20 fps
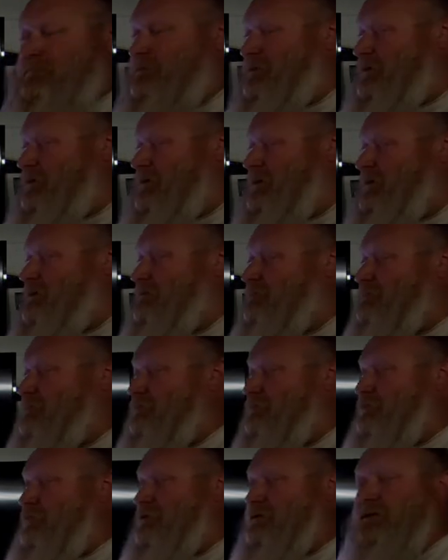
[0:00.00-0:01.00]
All right, if
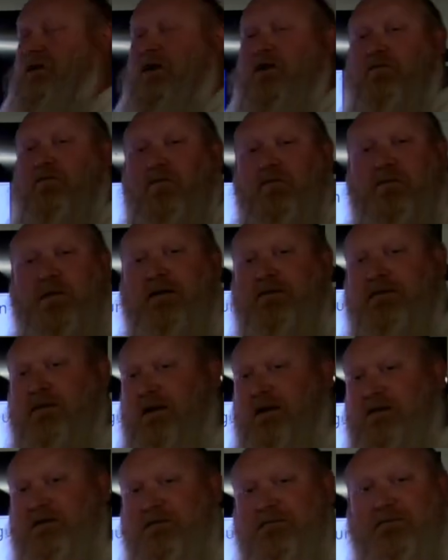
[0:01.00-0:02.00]
you want to talk more about
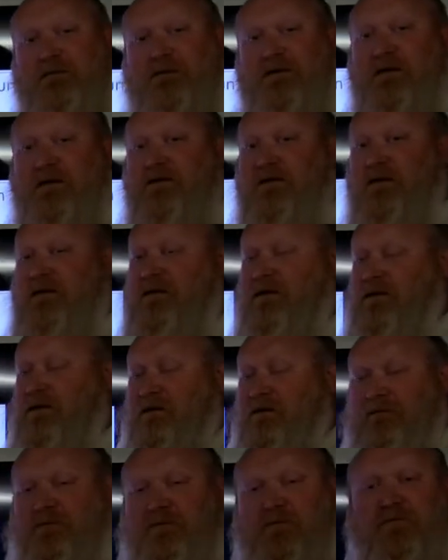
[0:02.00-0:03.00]
that, some clarity,
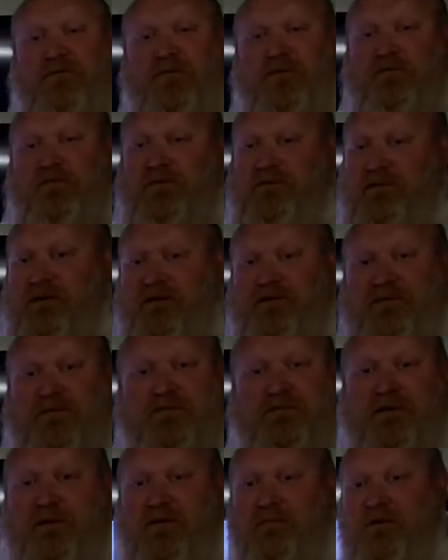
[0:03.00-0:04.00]
feel free to reach out
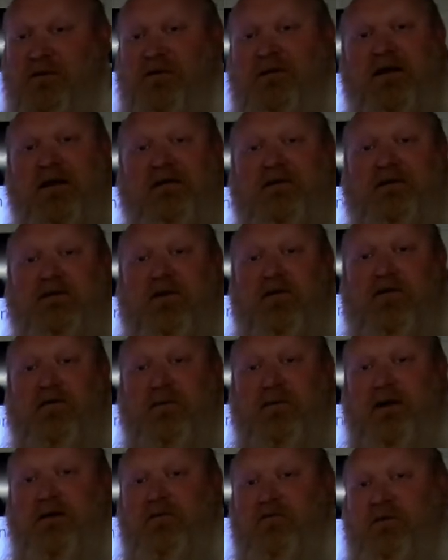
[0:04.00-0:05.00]
to me. I'll be glad to talk
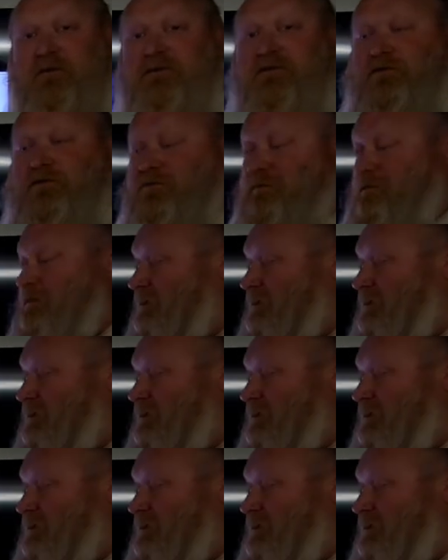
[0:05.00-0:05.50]
about it with you.